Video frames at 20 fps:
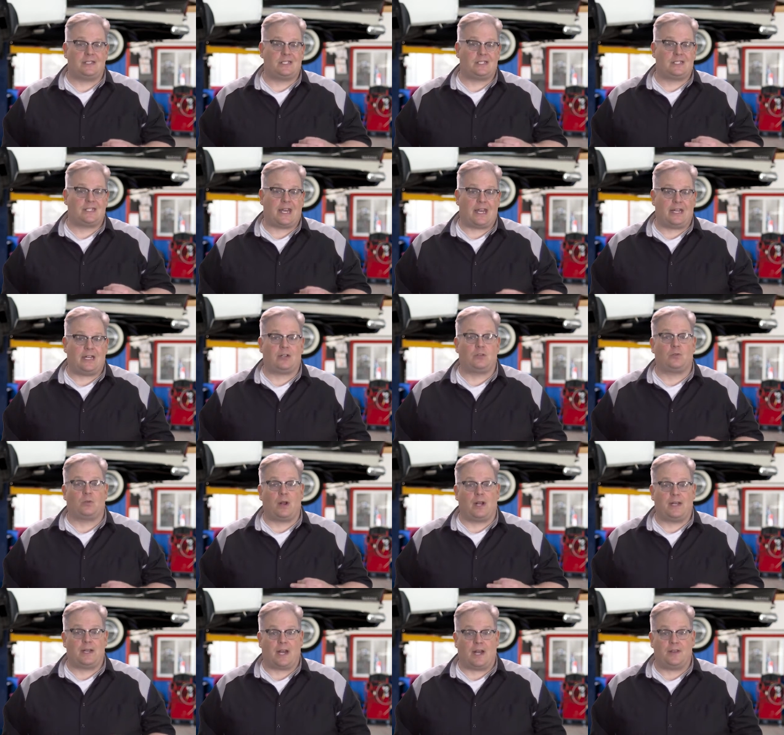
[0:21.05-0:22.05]
static
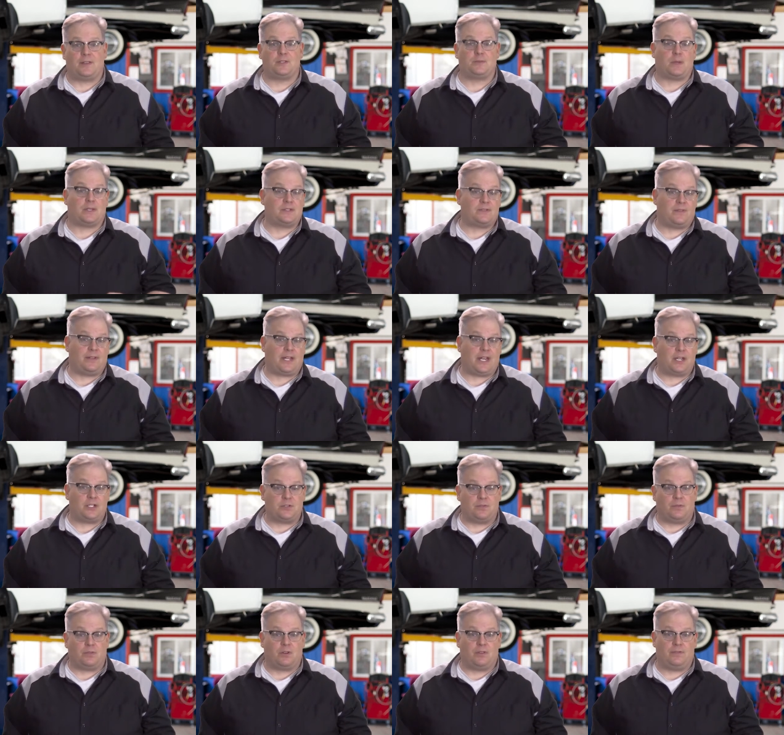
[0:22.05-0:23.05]
ride height
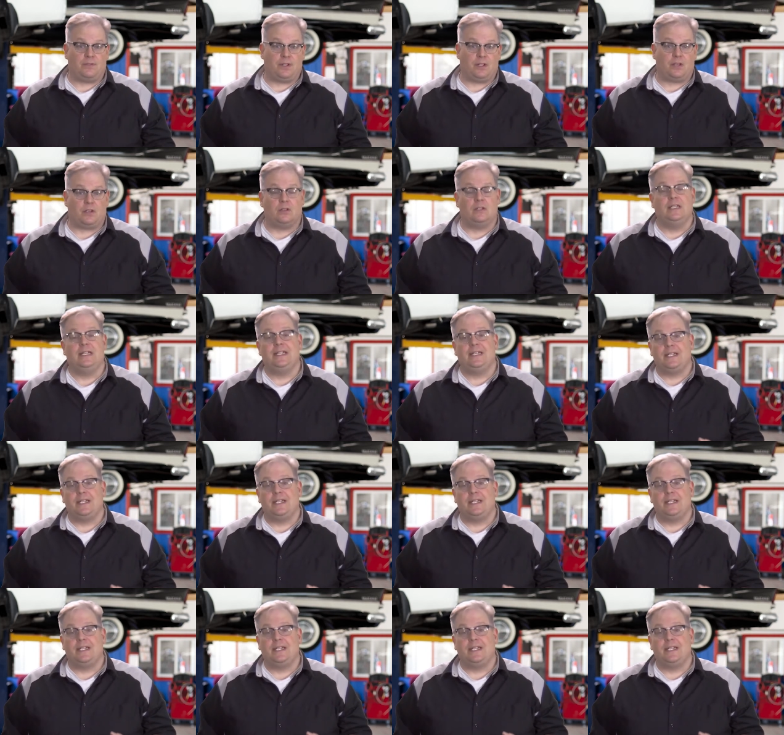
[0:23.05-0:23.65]
specification for a vehicle